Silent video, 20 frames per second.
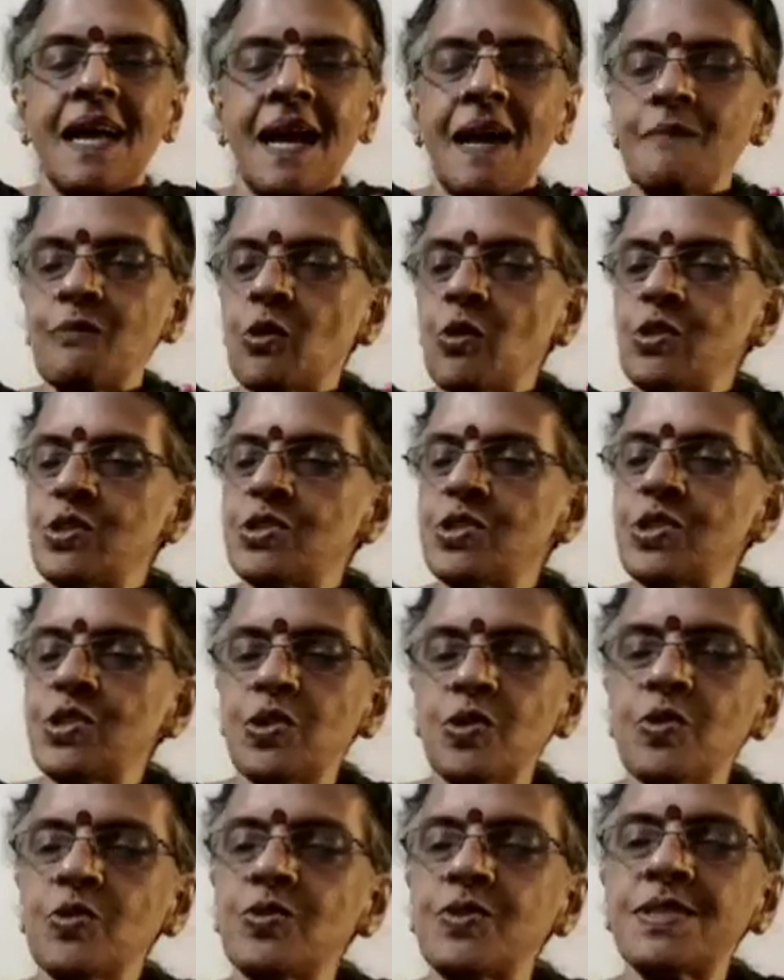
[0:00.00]
I'm going to
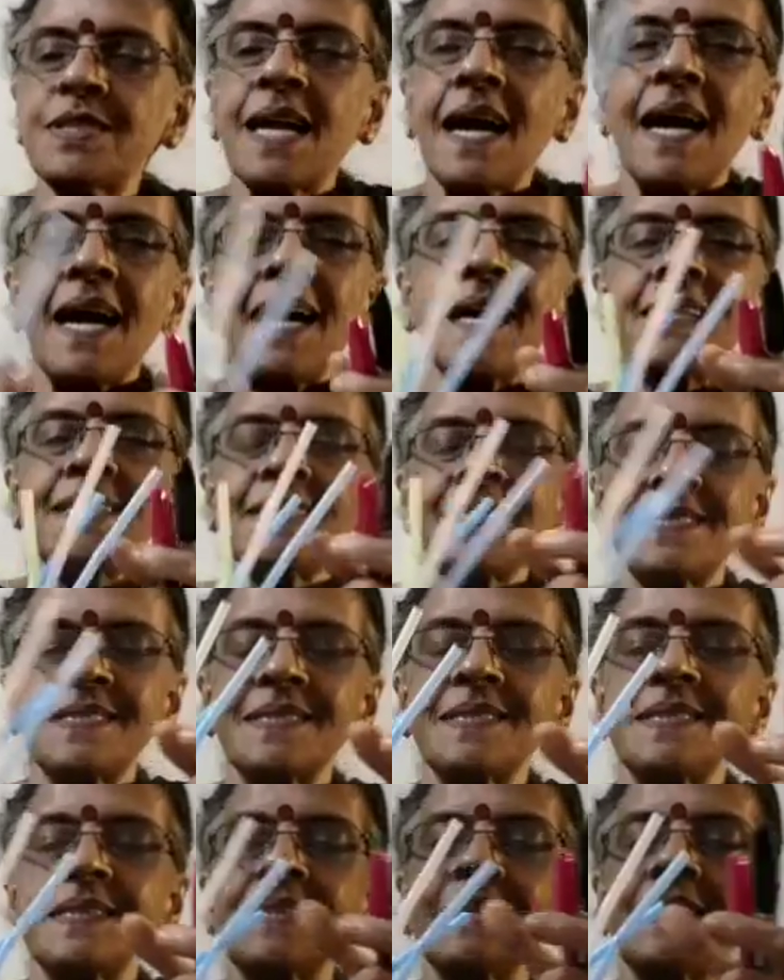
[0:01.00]
use that.
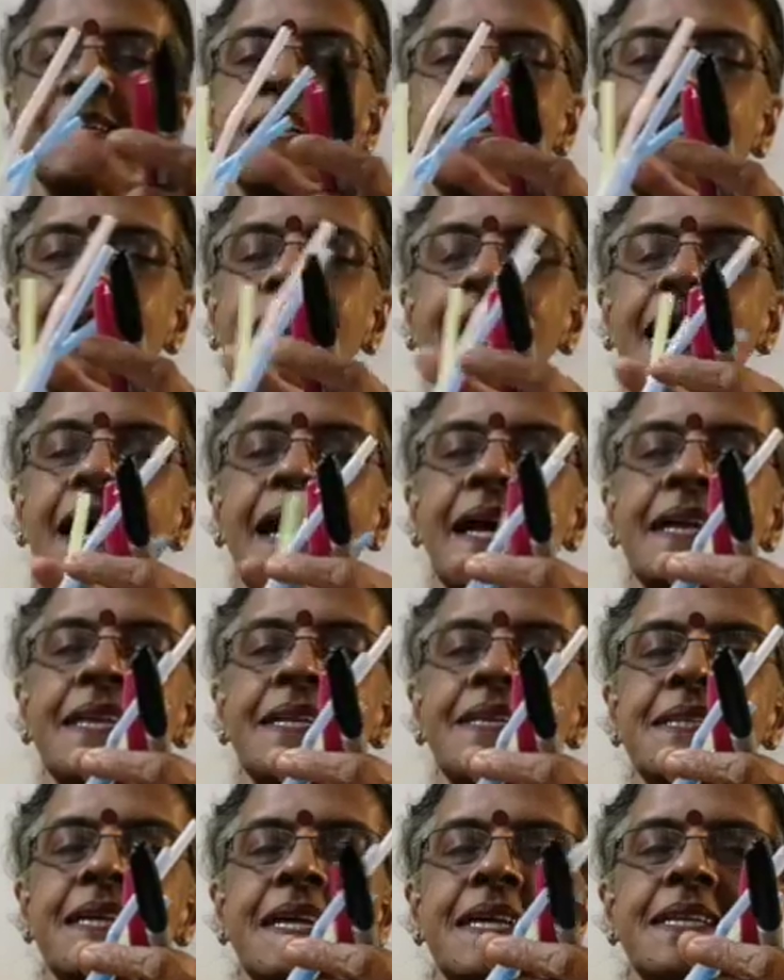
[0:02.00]

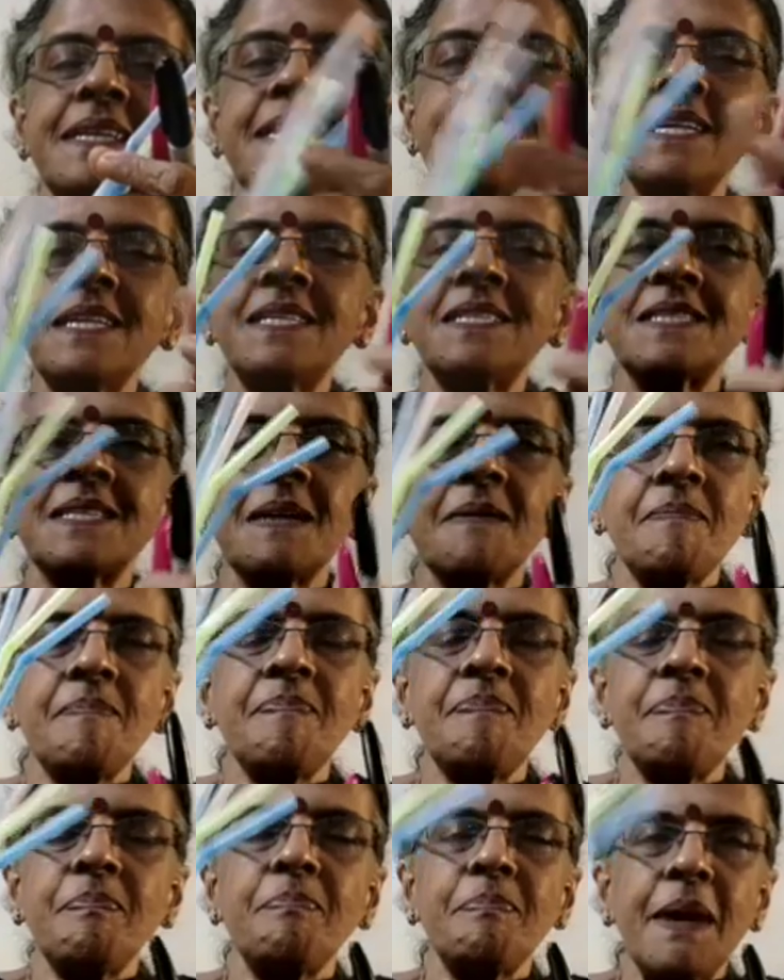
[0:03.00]
And I need
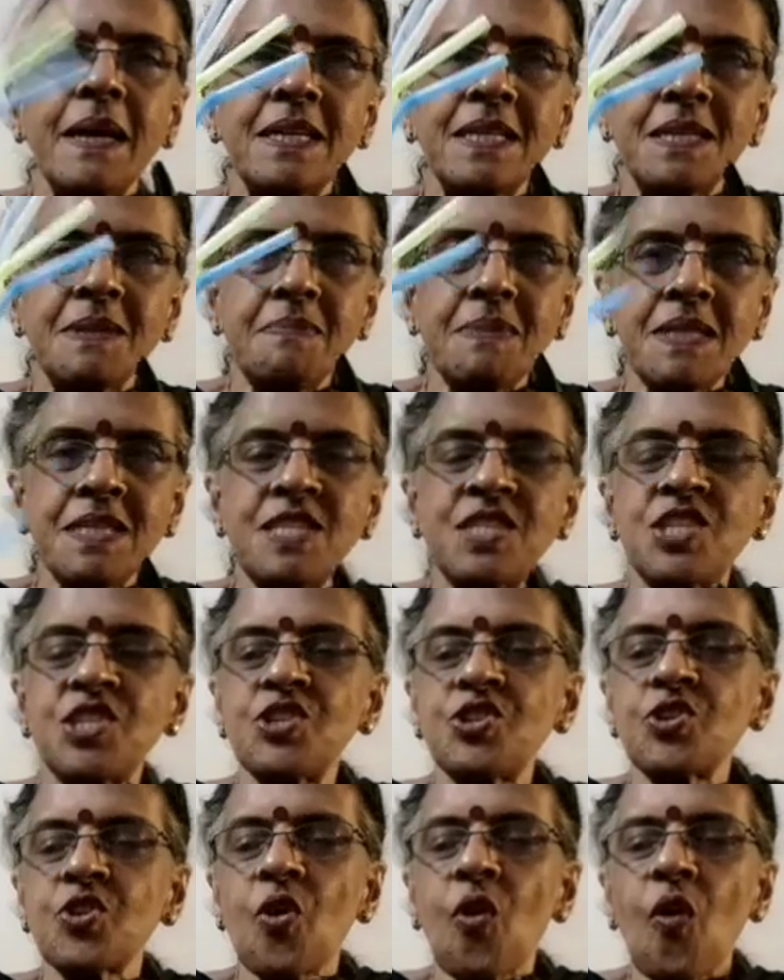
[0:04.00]
some bendable
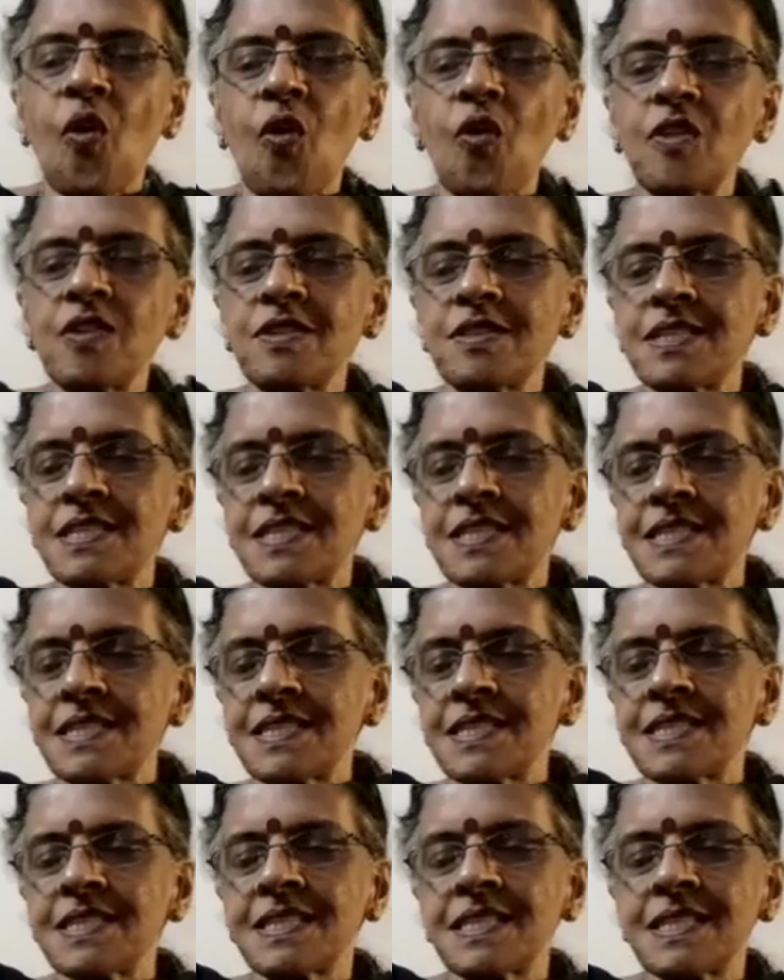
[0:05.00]
straws.